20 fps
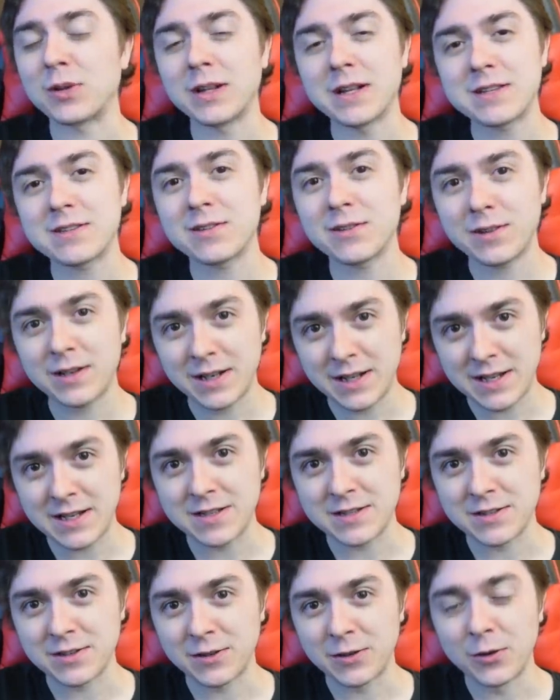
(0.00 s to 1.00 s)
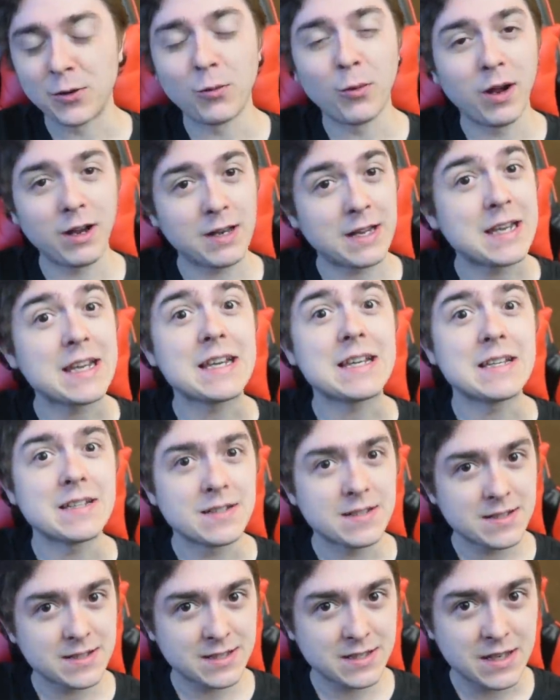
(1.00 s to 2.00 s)
let's look at Izuku, what he
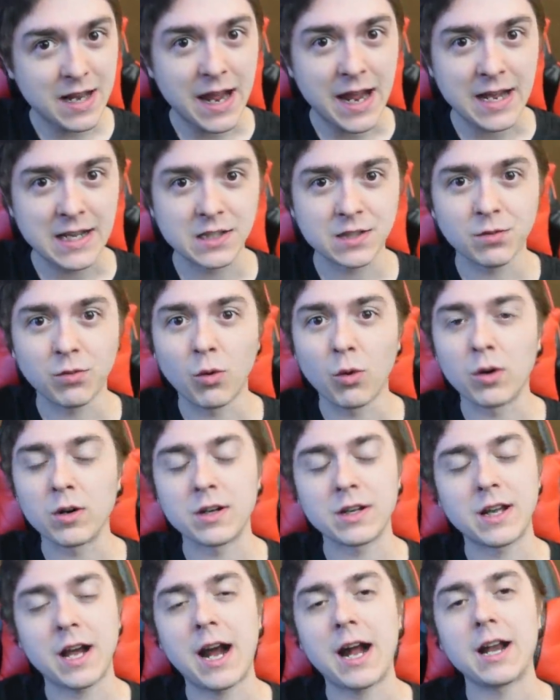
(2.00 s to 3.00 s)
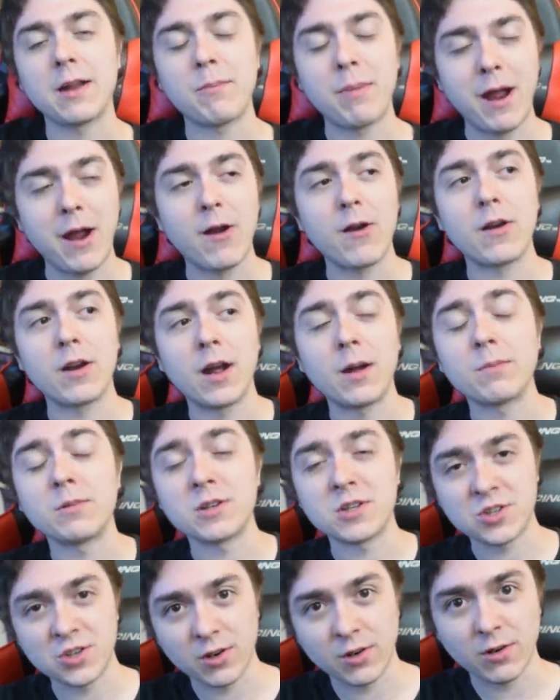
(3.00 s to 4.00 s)
stands for, to kind of pair it up
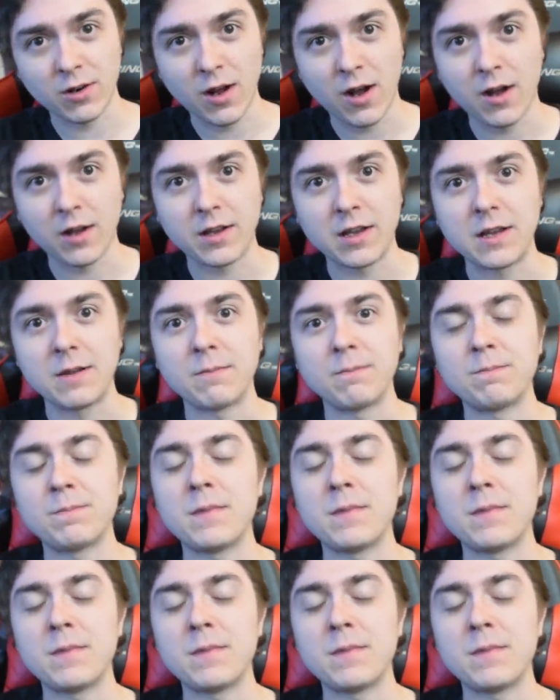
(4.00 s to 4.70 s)
to Shigaraki.